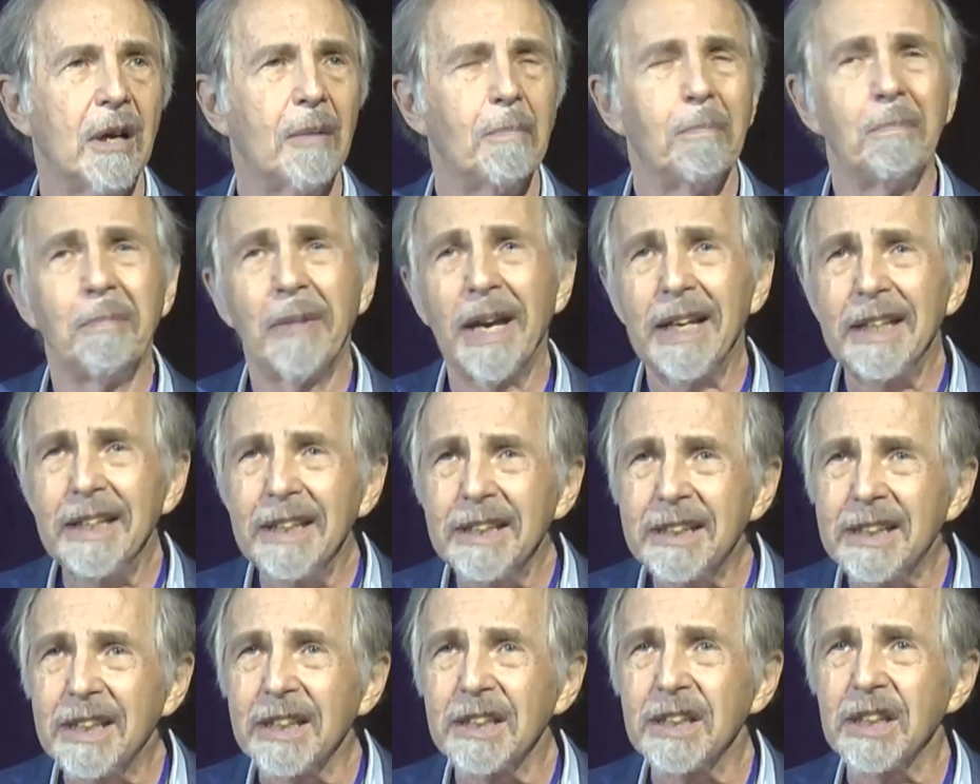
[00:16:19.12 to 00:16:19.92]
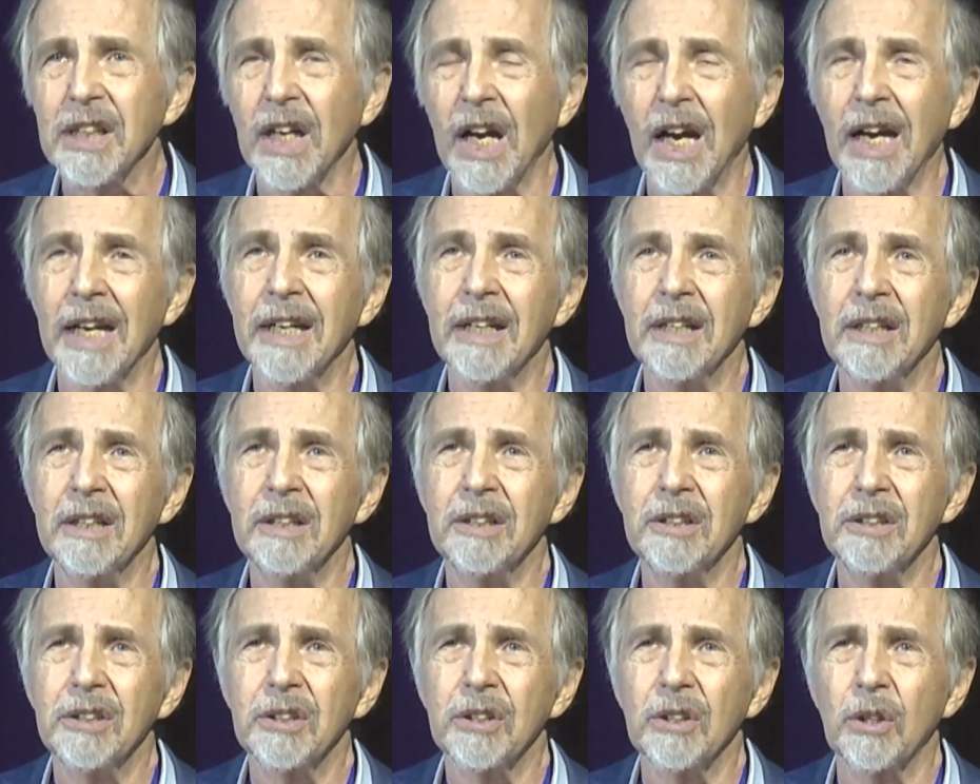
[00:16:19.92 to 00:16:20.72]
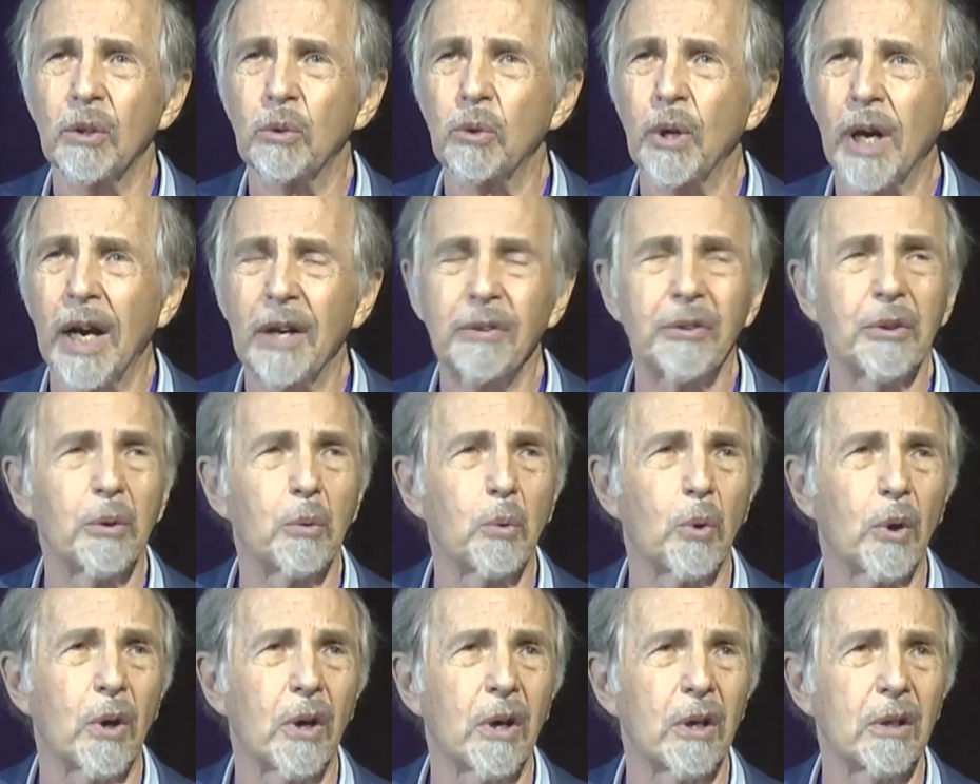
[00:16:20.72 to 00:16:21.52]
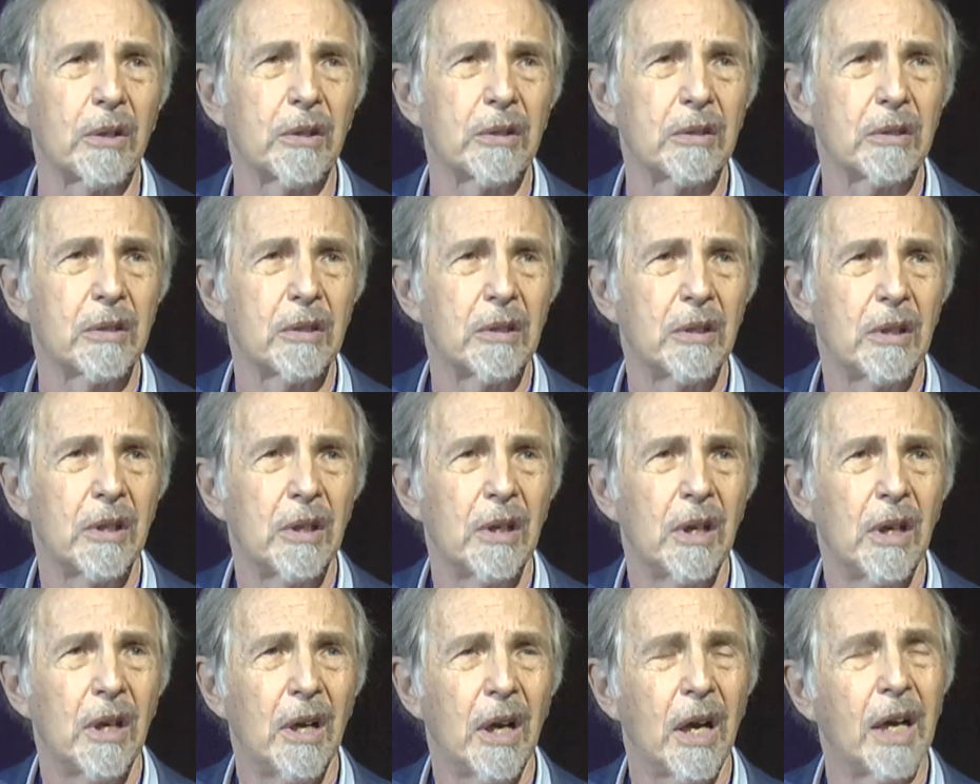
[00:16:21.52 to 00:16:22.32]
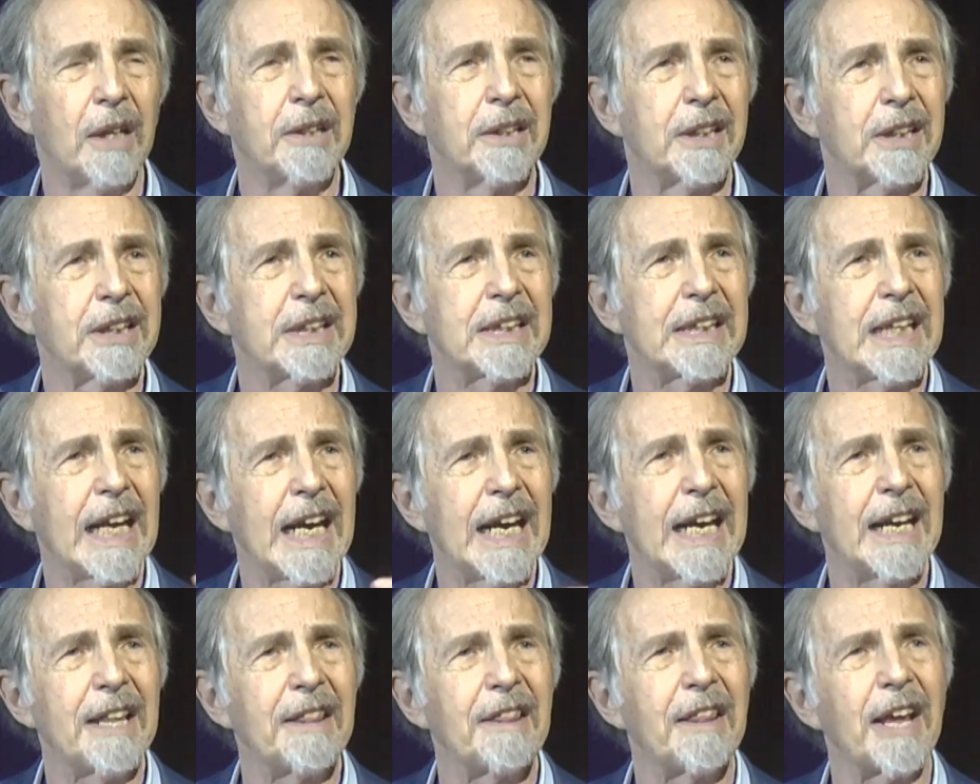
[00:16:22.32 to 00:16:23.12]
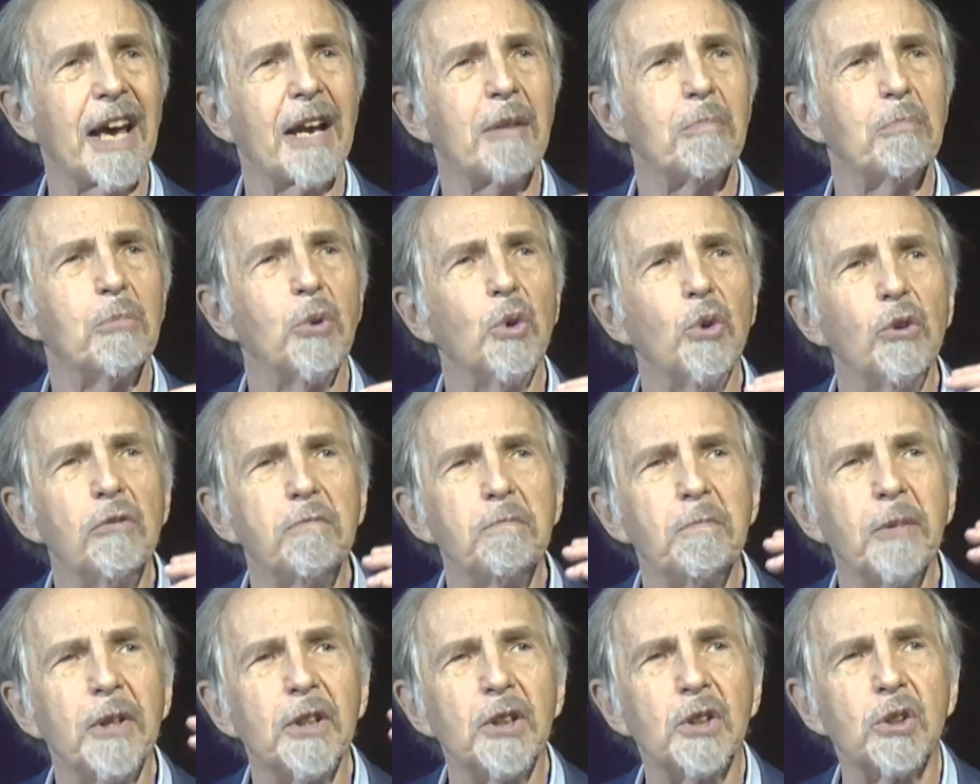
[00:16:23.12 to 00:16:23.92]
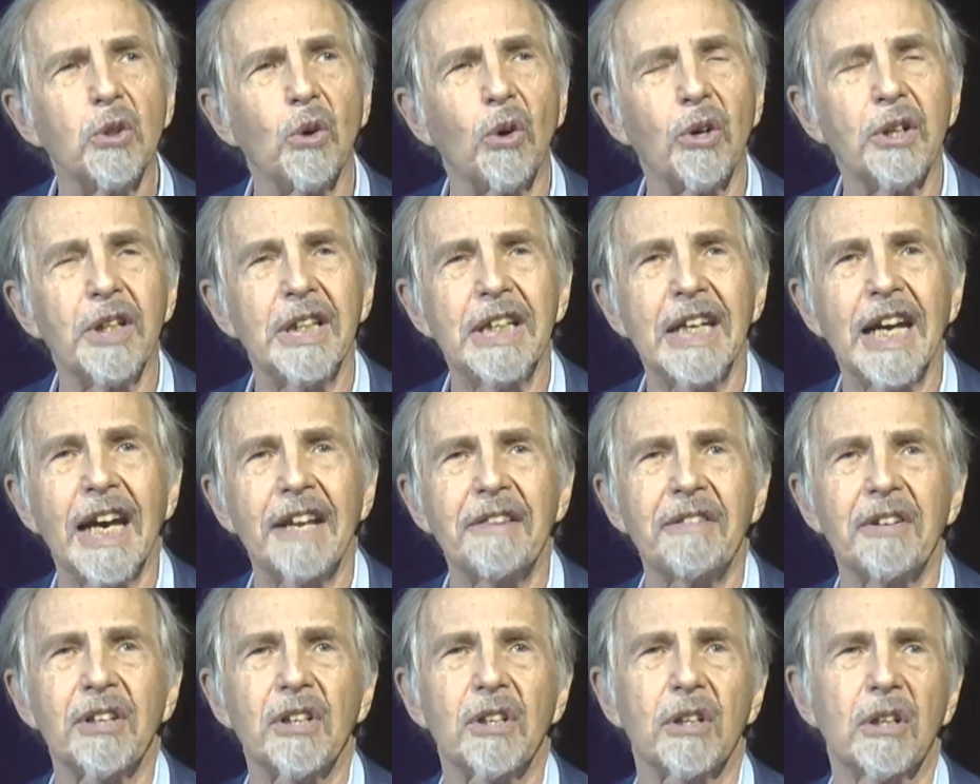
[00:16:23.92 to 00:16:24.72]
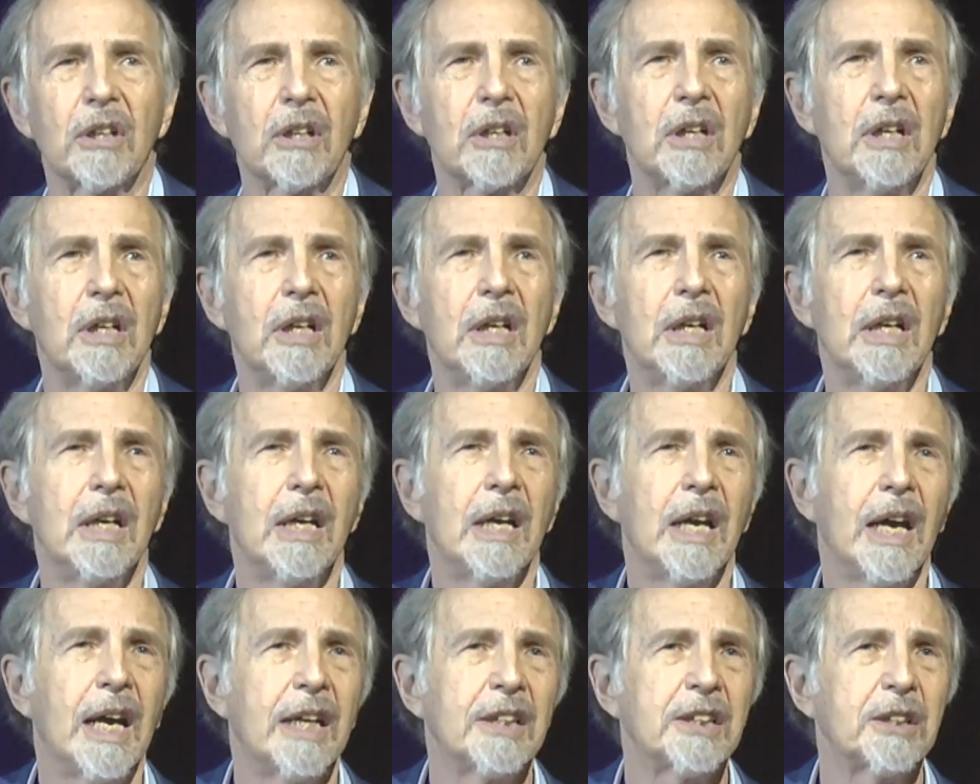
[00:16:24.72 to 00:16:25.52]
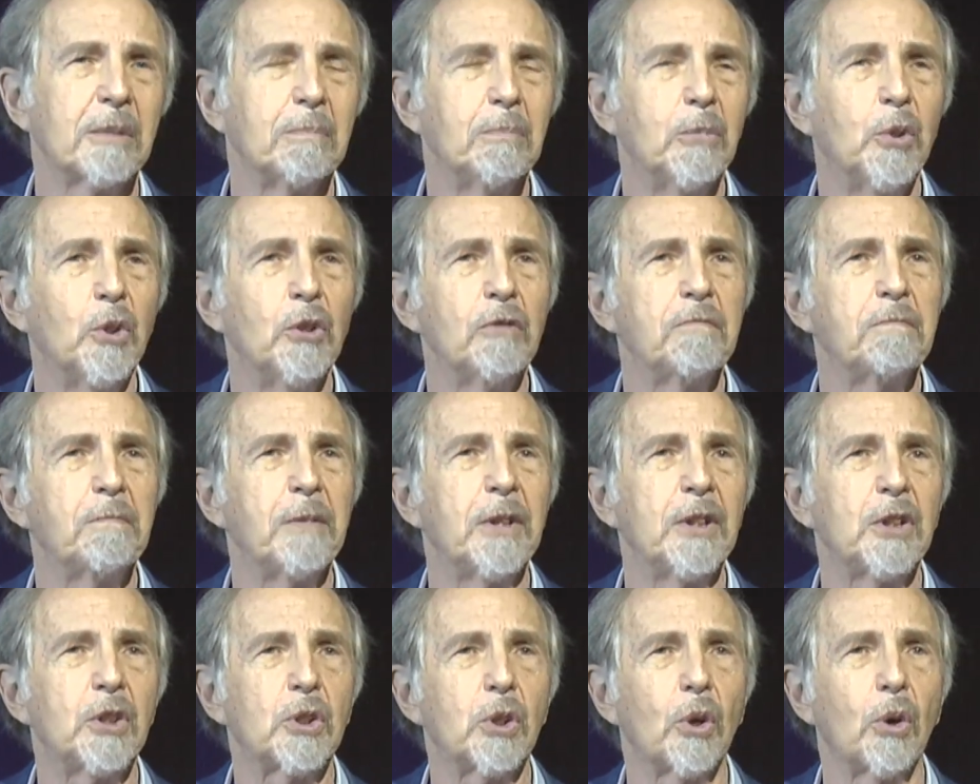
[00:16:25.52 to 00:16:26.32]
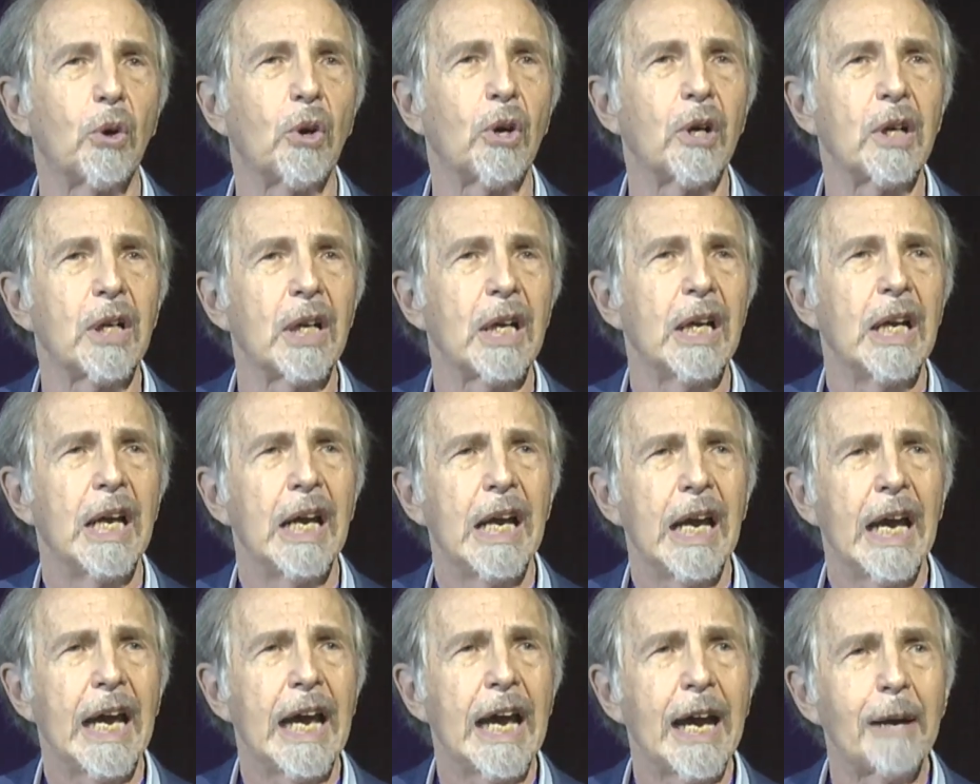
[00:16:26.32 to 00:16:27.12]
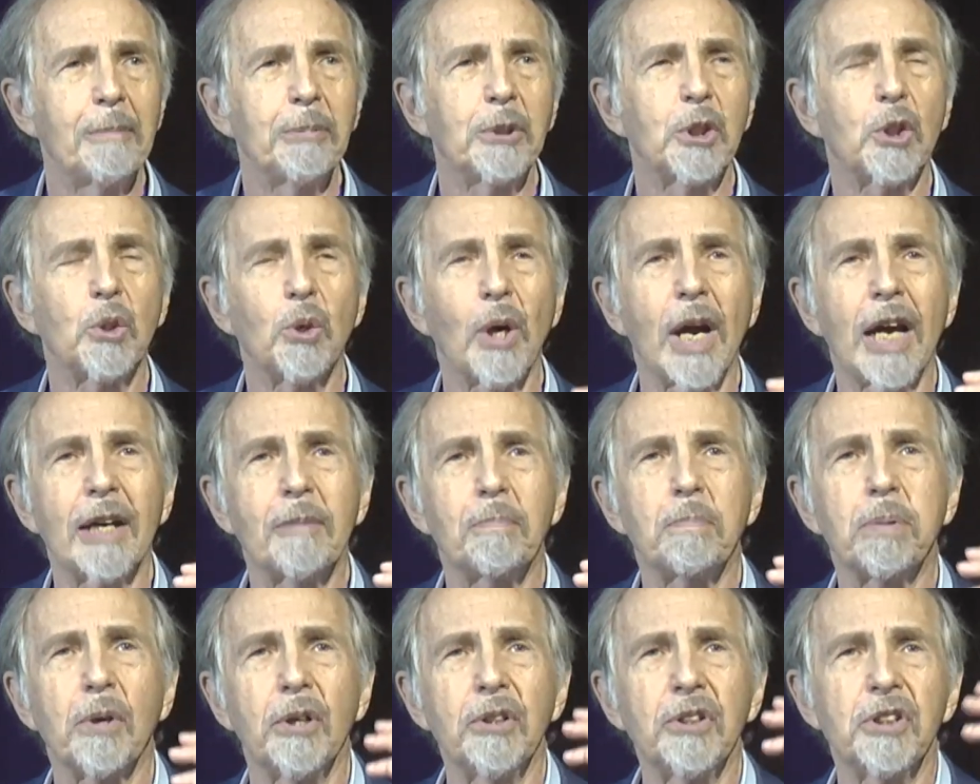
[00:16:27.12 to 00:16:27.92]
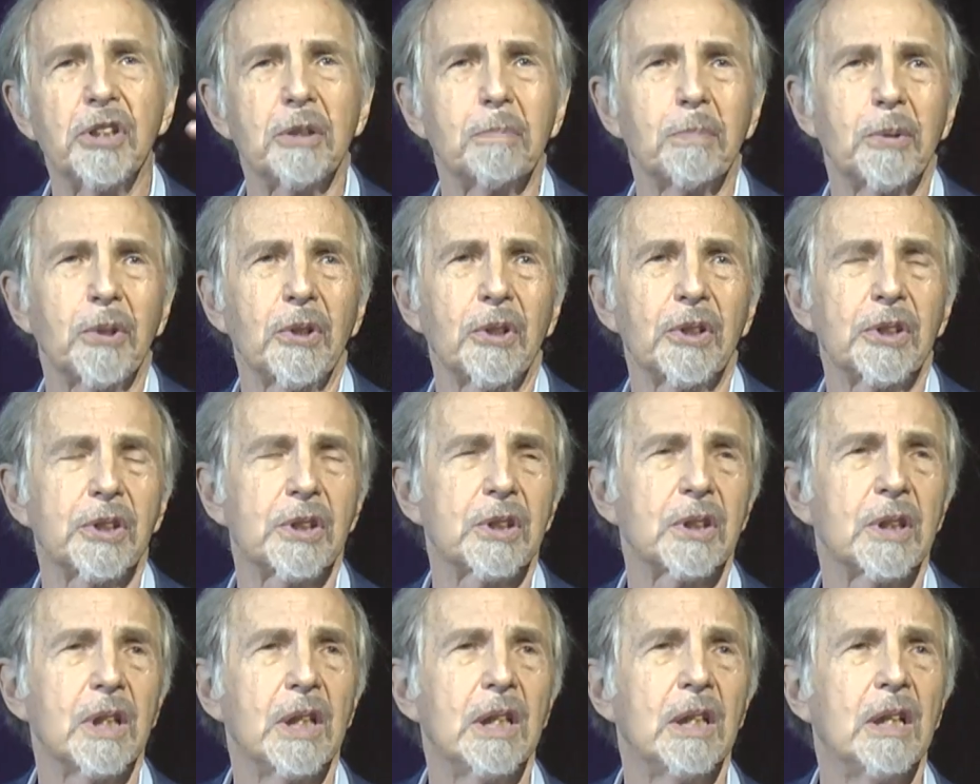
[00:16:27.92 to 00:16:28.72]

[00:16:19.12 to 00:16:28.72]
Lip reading: Many societies around the world understand that movement toward the ethical as a movement toward abstract principles,